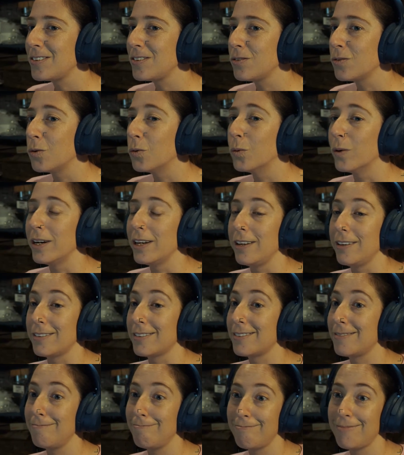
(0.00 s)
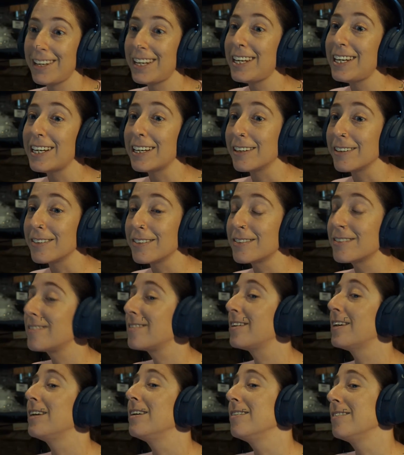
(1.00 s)
always hears
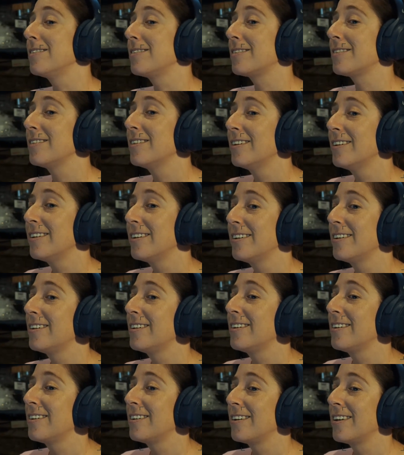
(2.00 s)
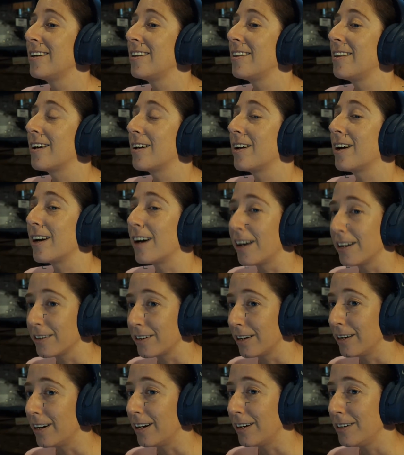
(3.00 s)
things that are
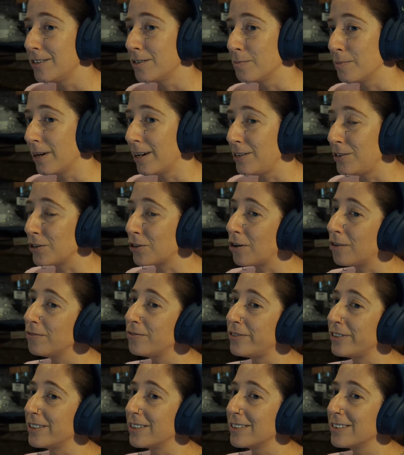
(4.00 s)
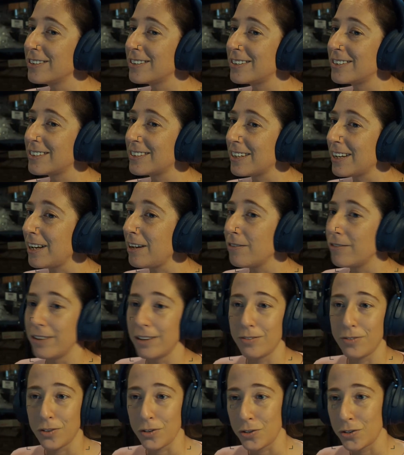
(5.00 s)
going to undermine your confidence, even
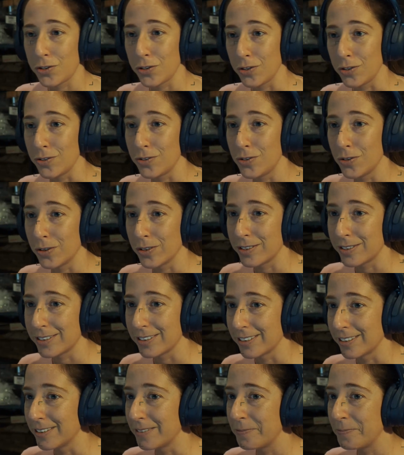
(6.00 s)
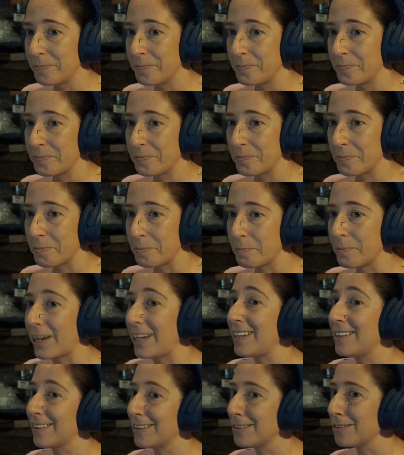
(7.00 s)
if you choose not to
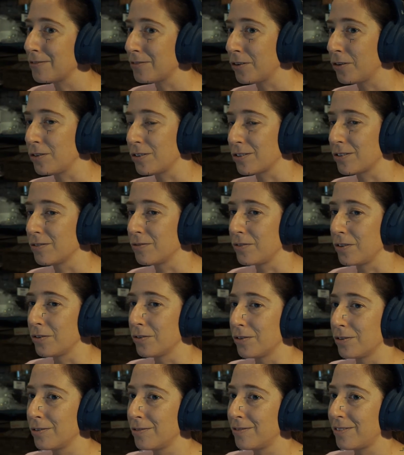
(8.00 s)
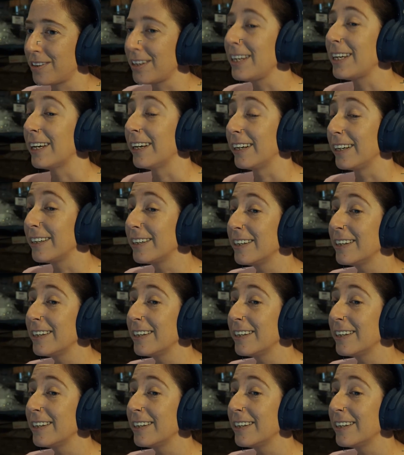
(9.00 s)
make that the focus of your thinking.